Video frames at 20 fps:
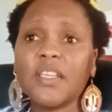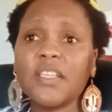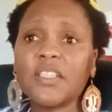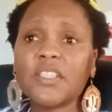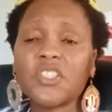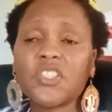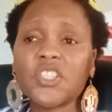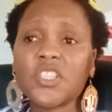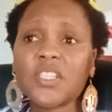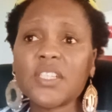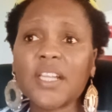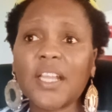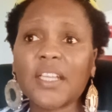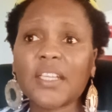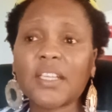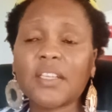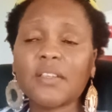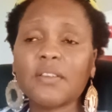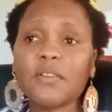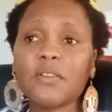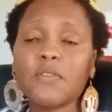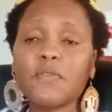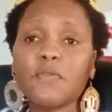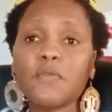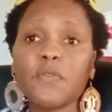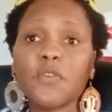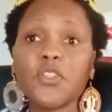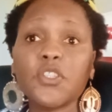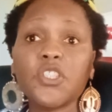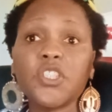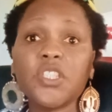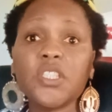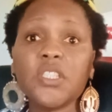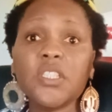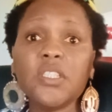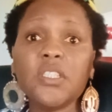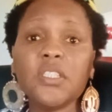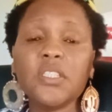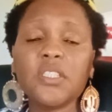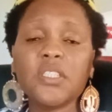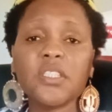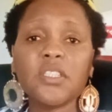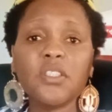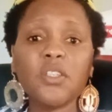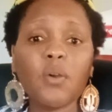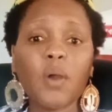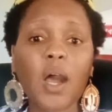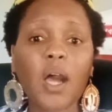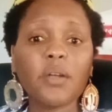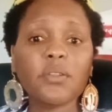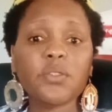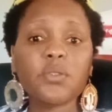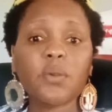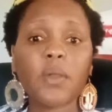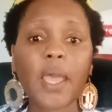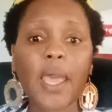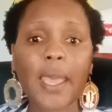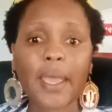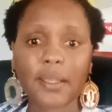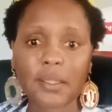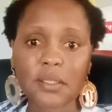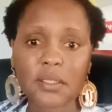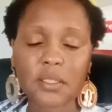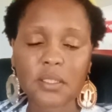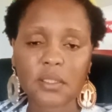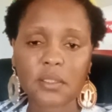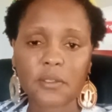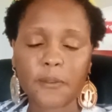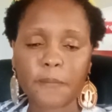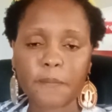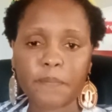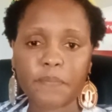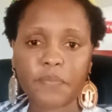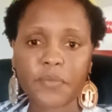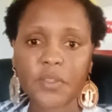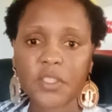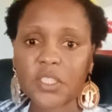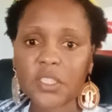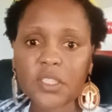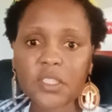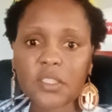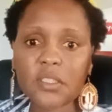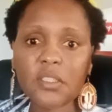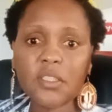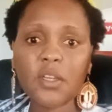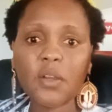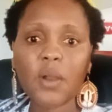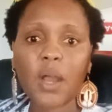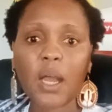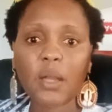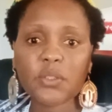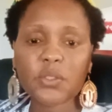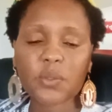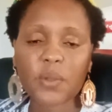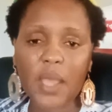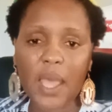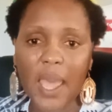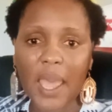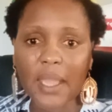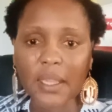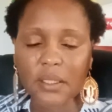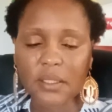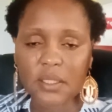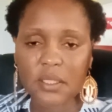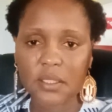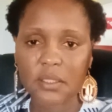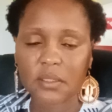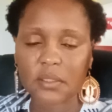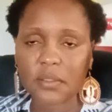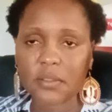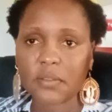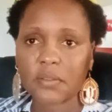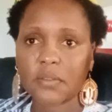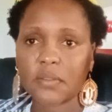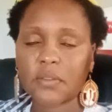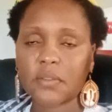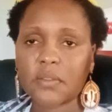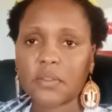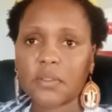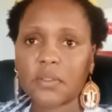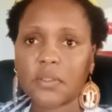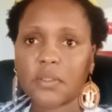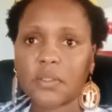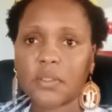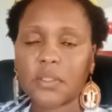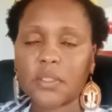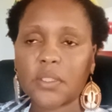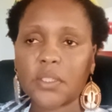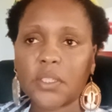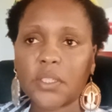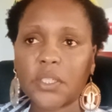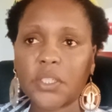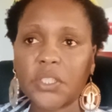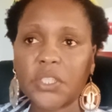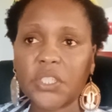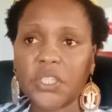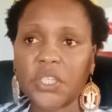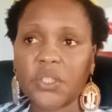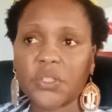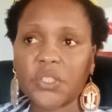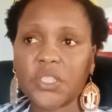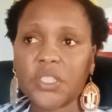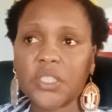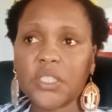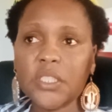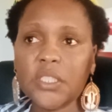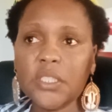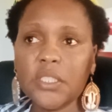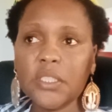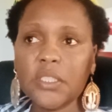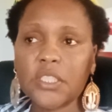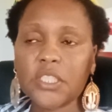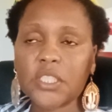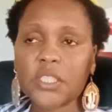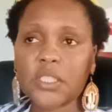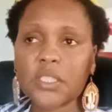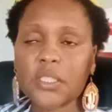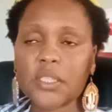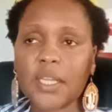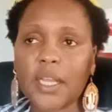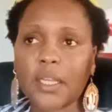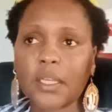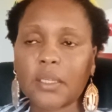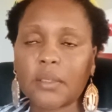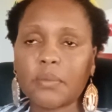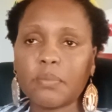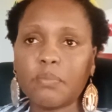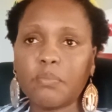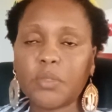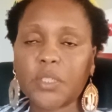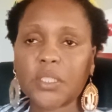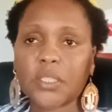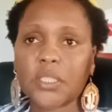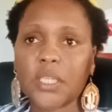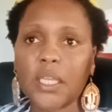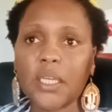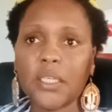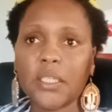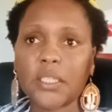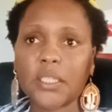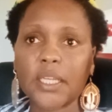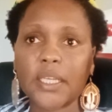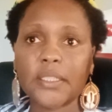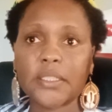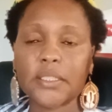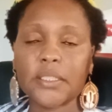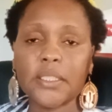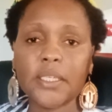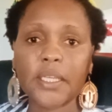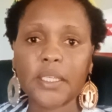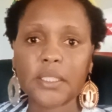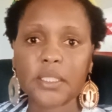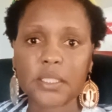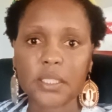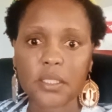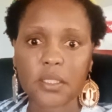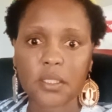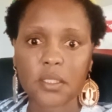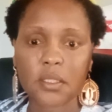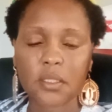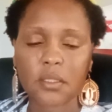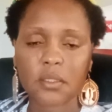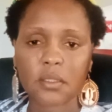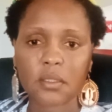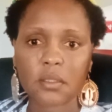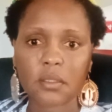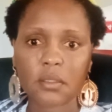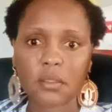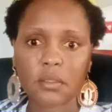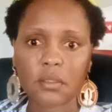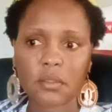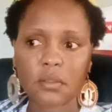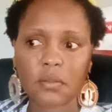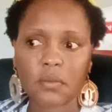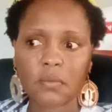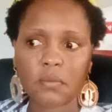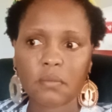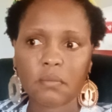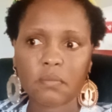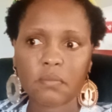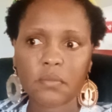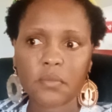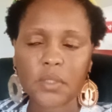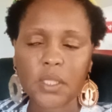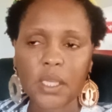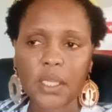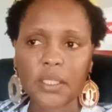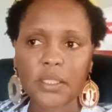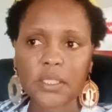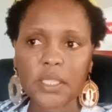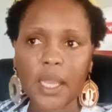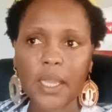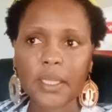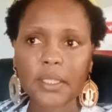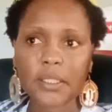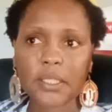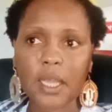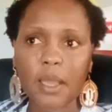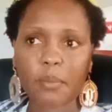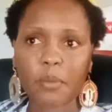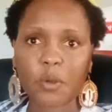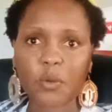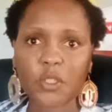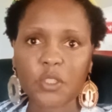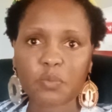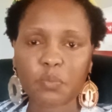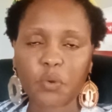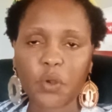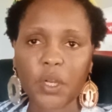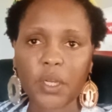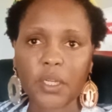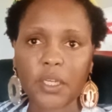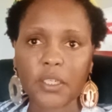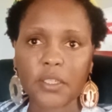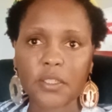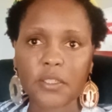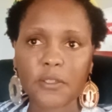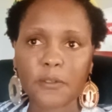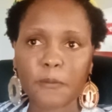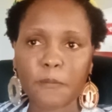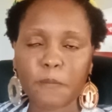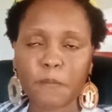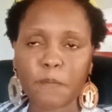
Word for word: it's just like she didn't know how to act she didn't know how to act you know she just like pretended i didn't exist the entire time i was pregnant